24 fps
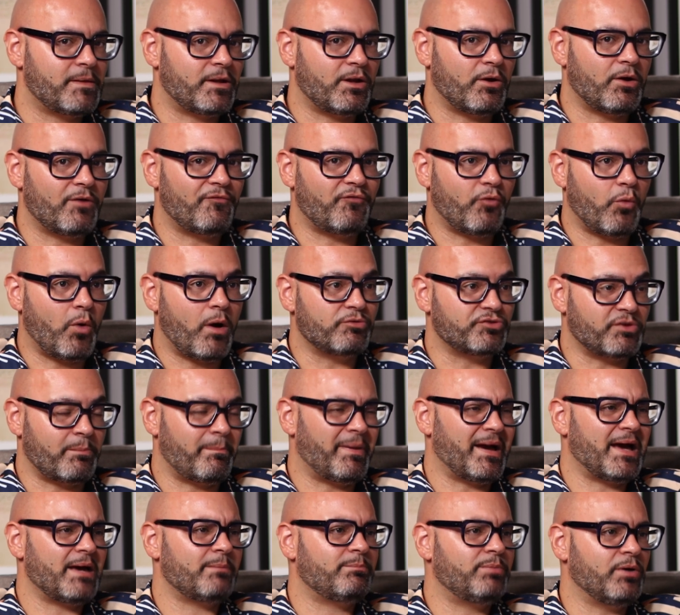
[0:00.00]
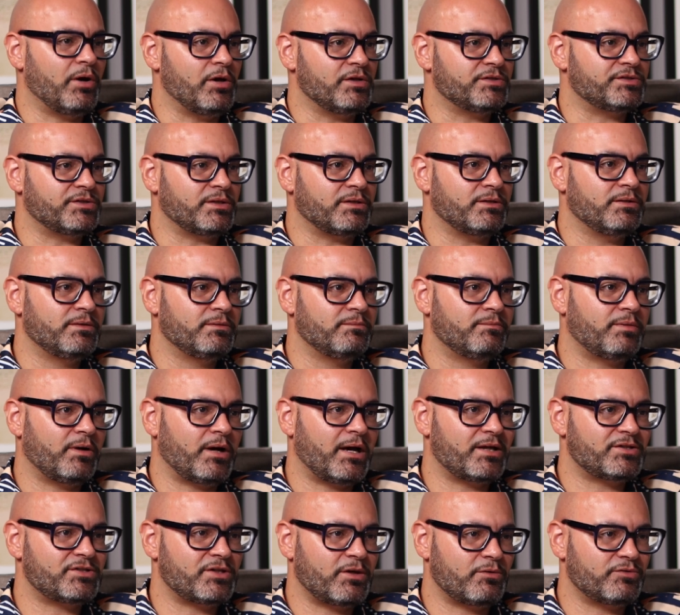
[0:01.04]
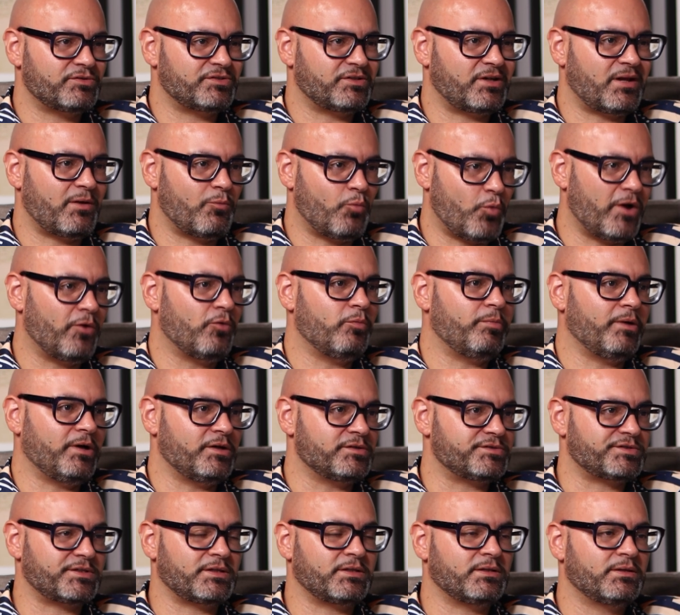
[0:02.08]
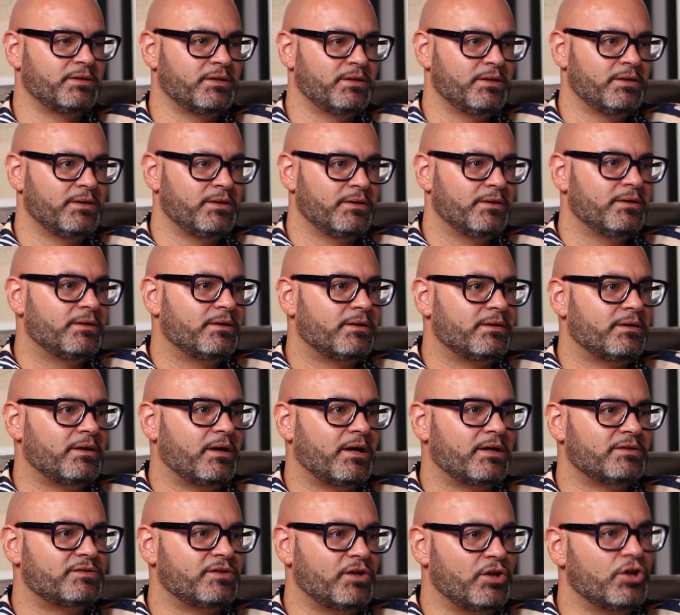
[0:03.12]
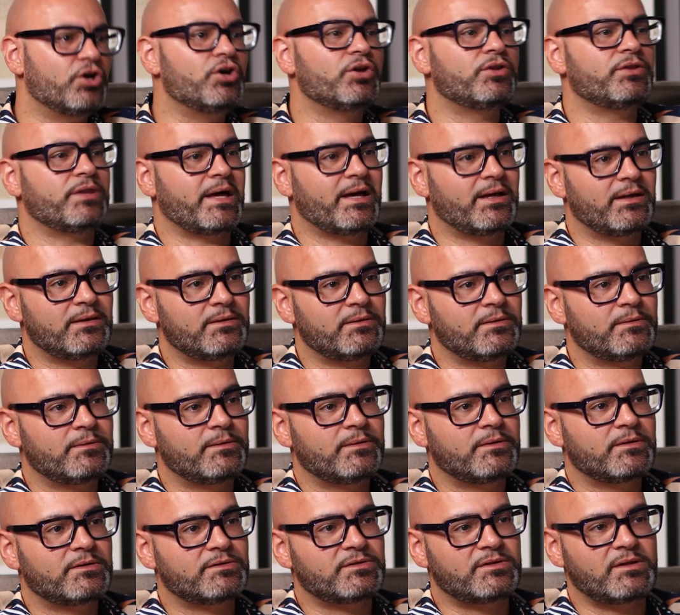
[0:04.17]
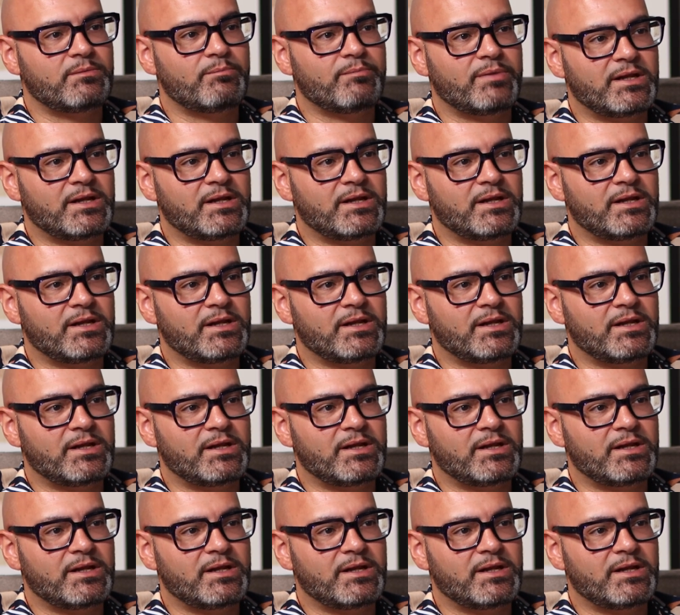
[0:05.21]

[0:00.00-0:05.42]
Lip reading: I thought I was a bad person, but actually I was an unwell person, and I had to learn that because I didn't